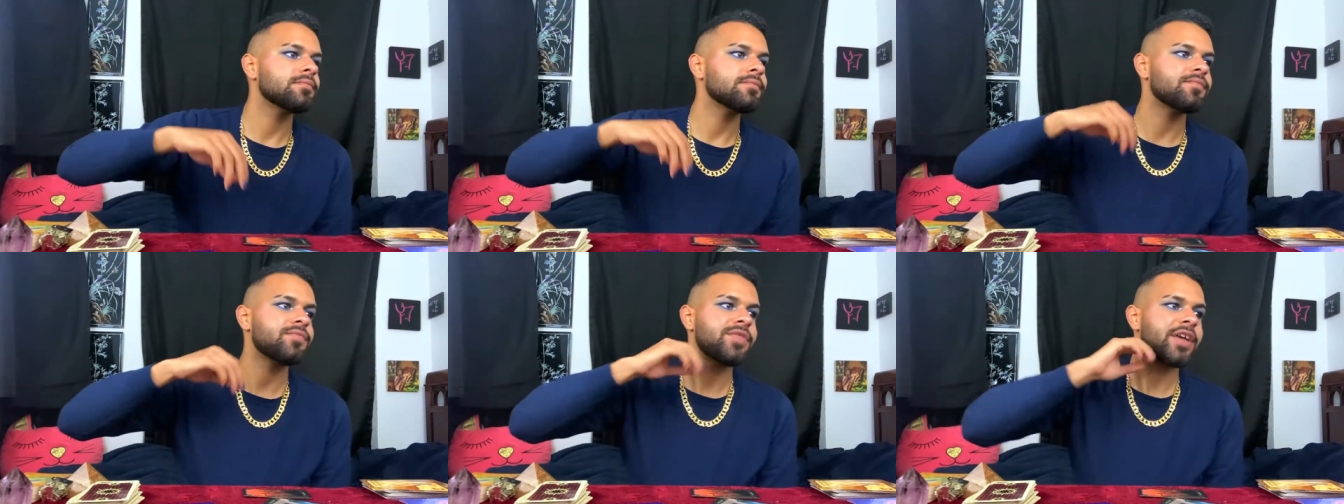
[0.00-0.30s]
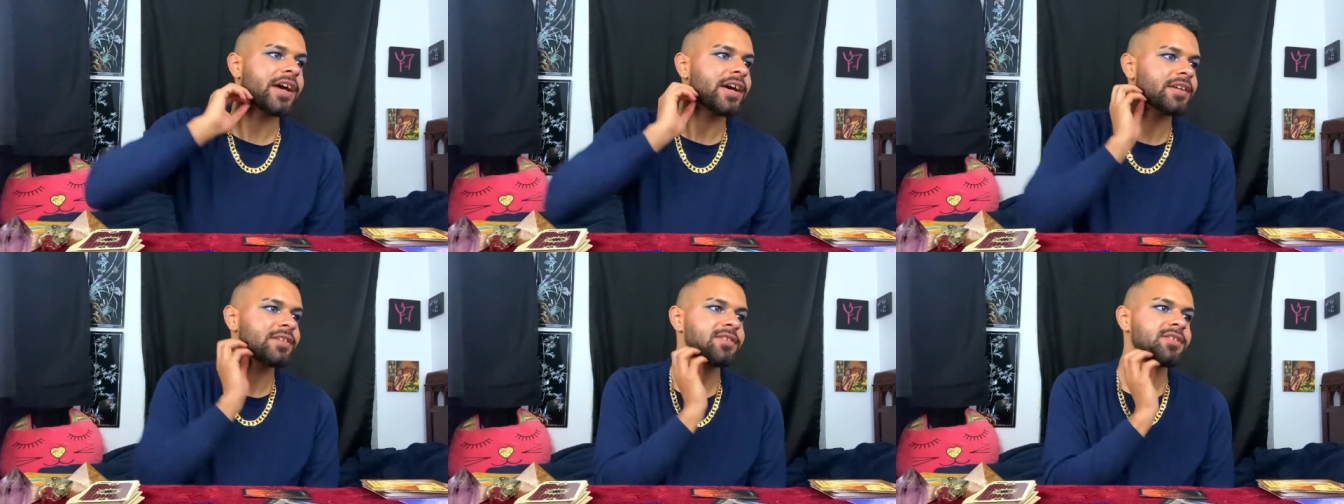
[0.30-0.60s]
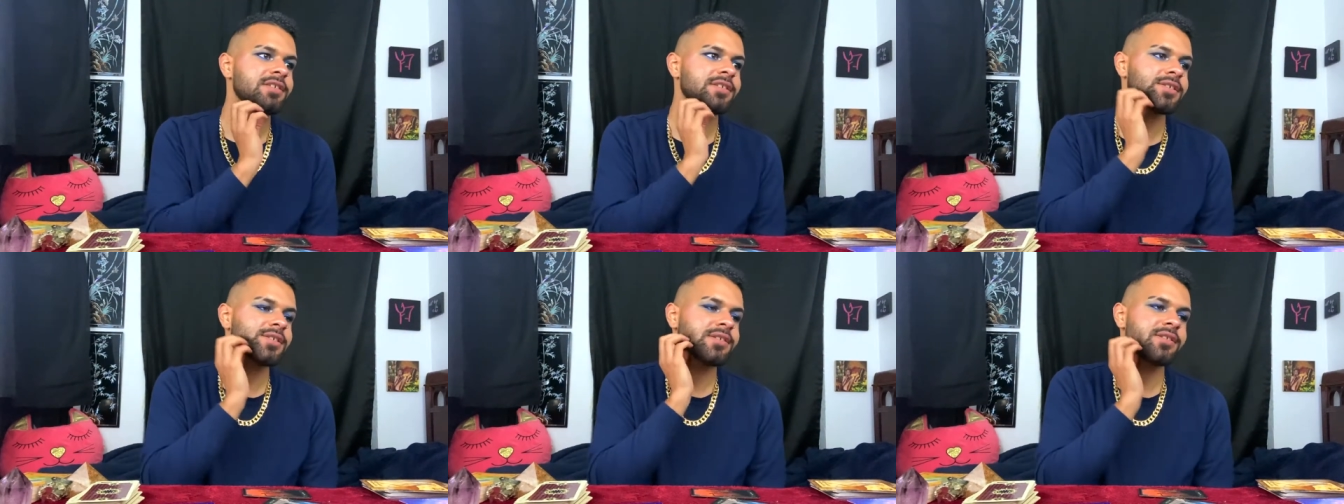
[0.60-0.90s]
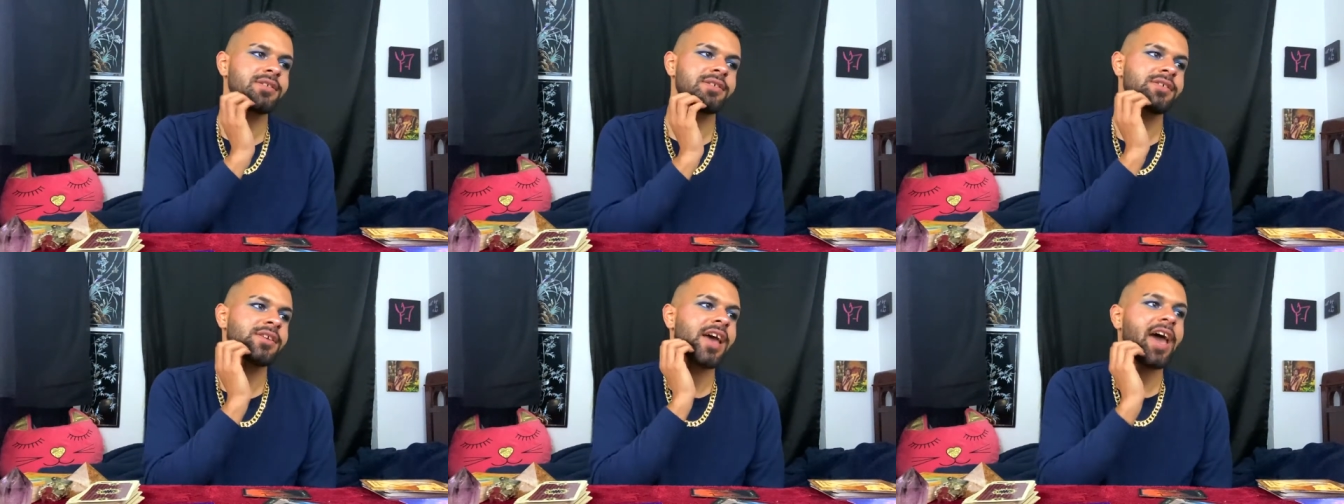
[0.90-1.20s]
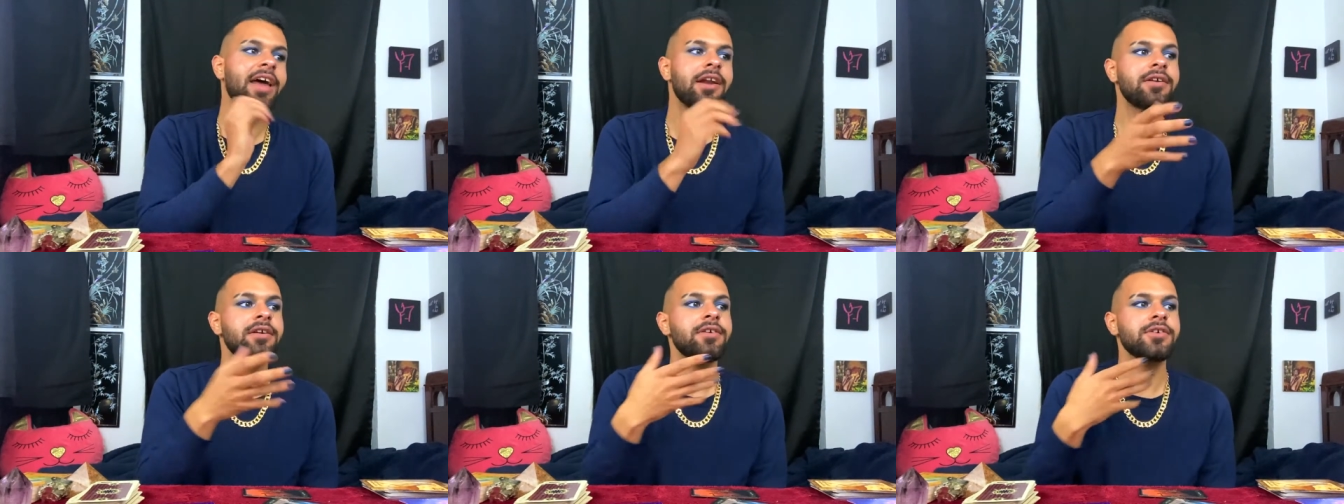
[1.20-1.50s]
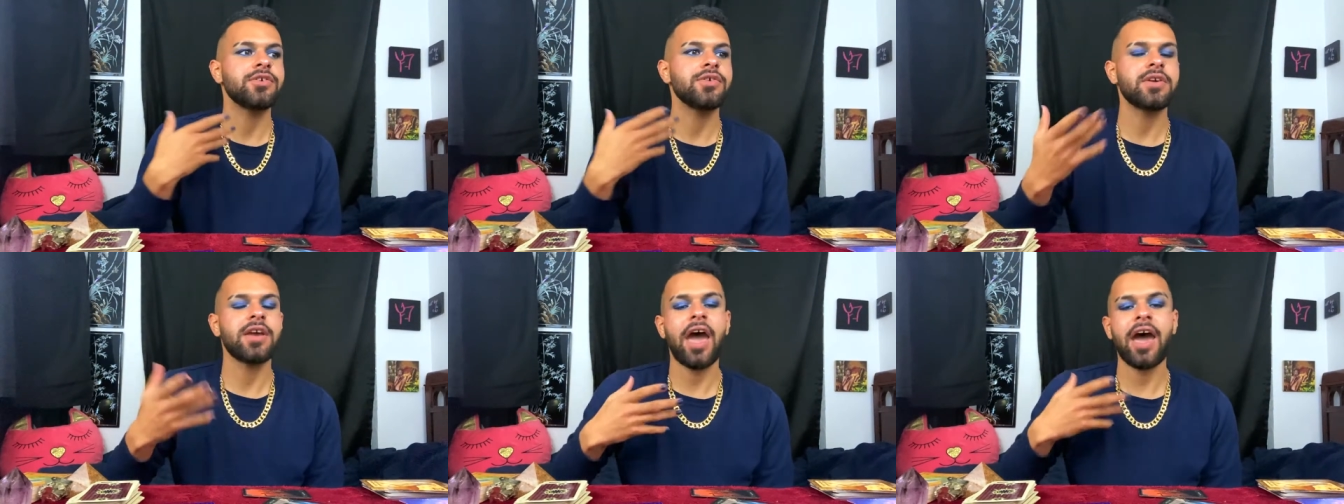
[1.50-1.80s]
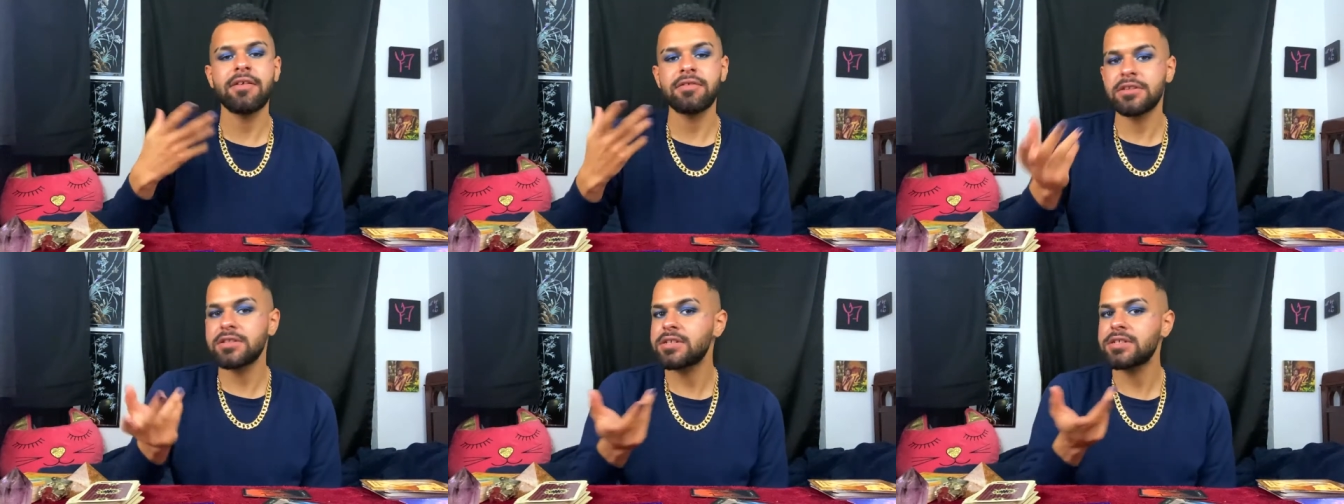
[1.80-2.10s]
that just, I don't know, you
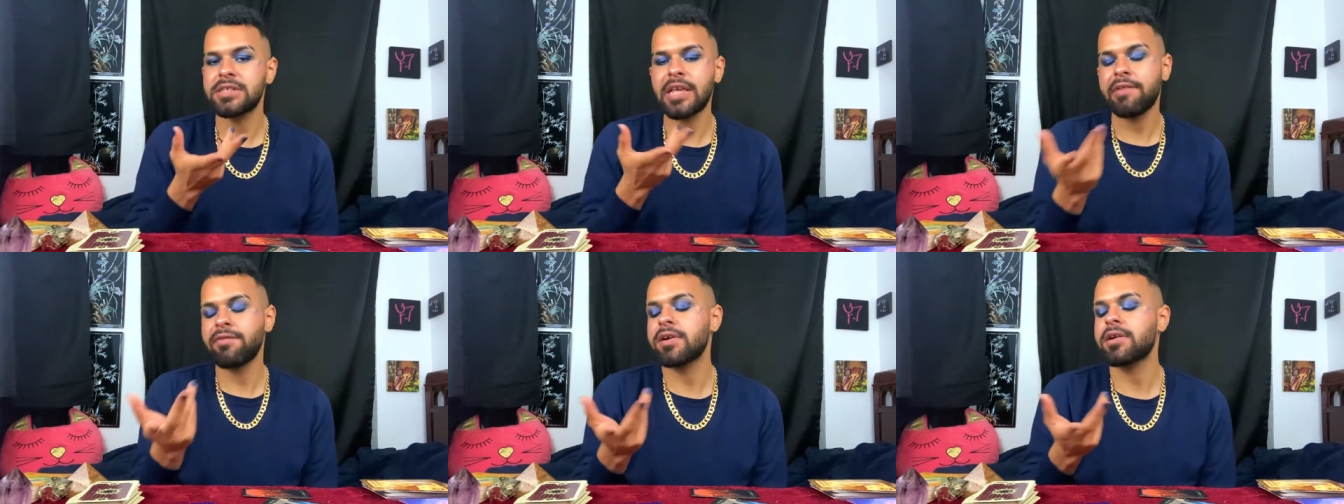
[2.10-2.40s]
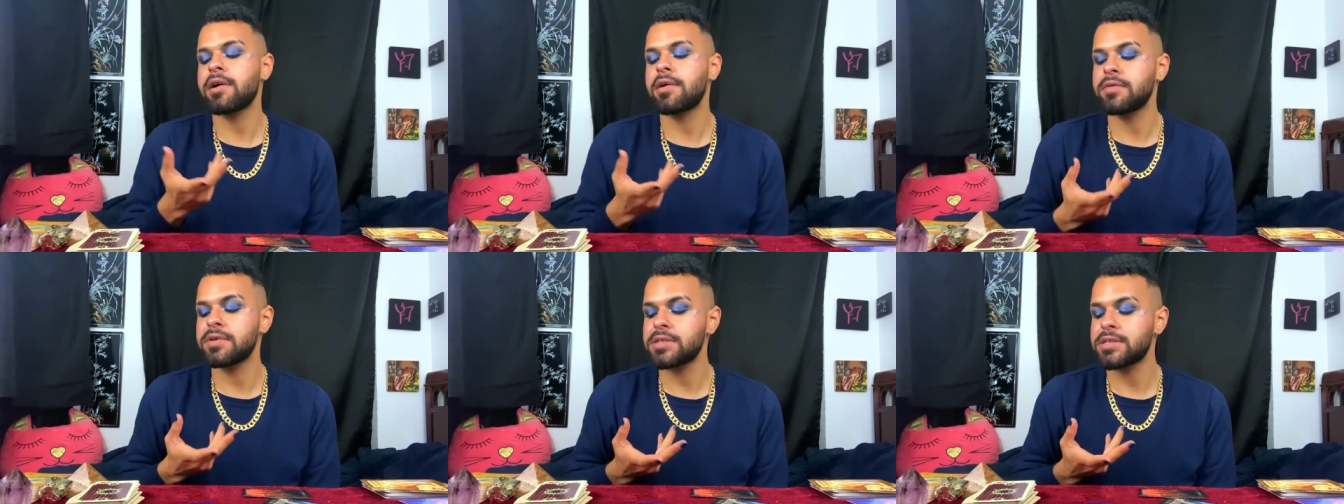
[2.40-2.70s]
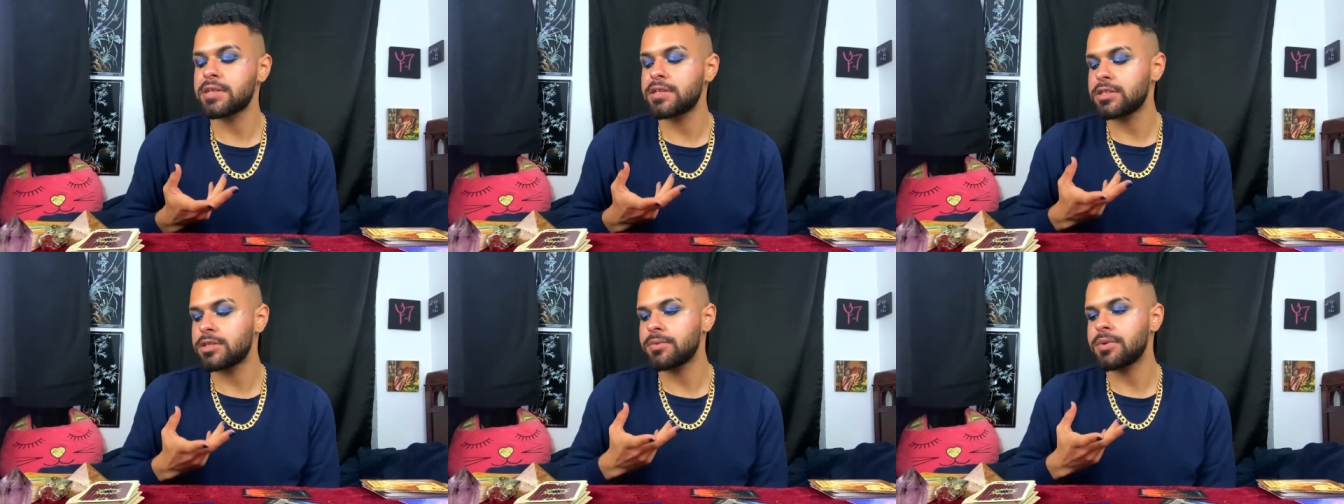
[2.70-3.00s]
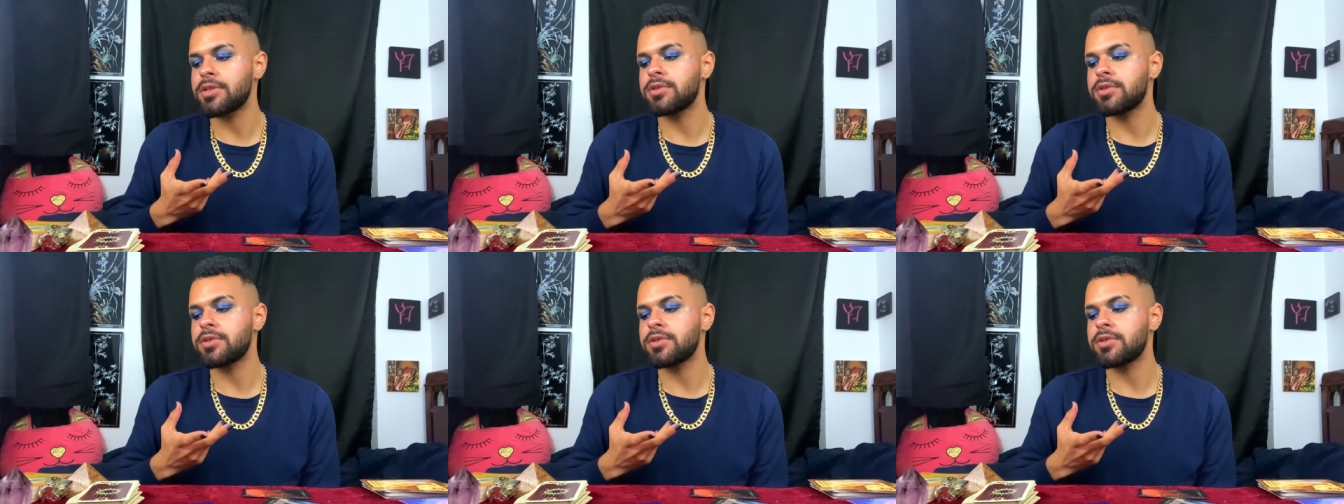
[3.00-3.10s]
have to just have a conversation